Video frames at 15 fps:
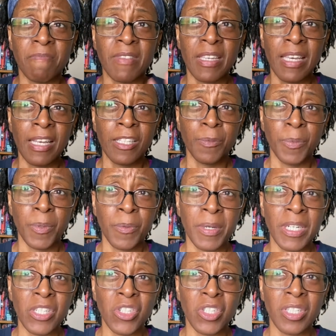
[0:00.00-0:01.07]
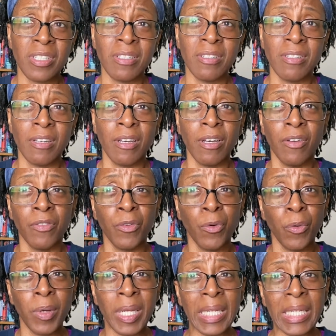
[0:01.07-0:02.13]
exploration of
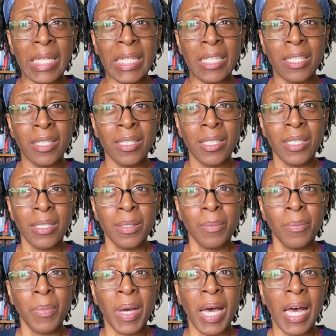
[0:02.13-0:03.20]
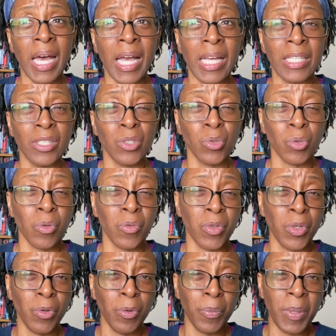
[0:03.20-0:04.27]
Greenland by sort of
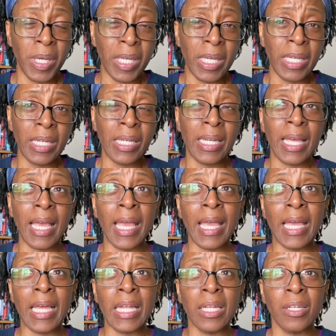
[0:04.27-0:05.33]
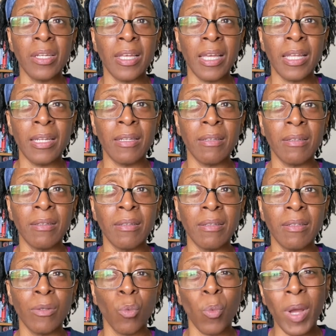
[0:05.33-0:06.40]
European and
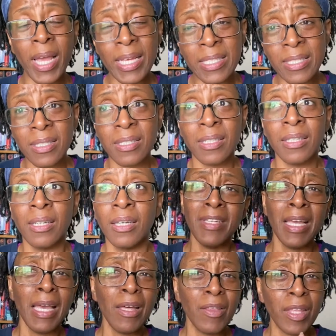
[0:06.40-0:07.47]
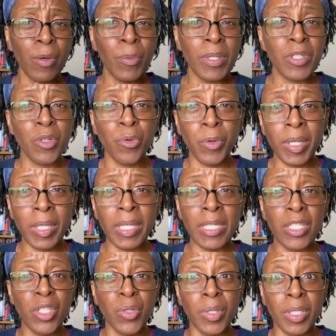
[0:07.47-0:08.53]
the West, how they went to Greenland
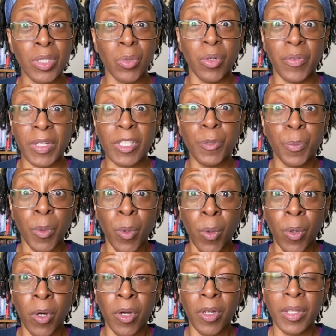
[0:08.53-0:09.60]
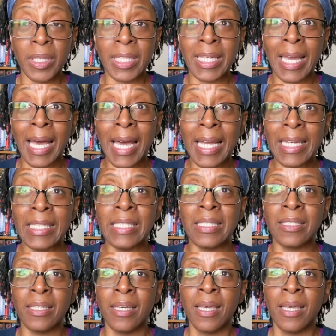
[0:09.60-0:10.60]
to sort of explore the ice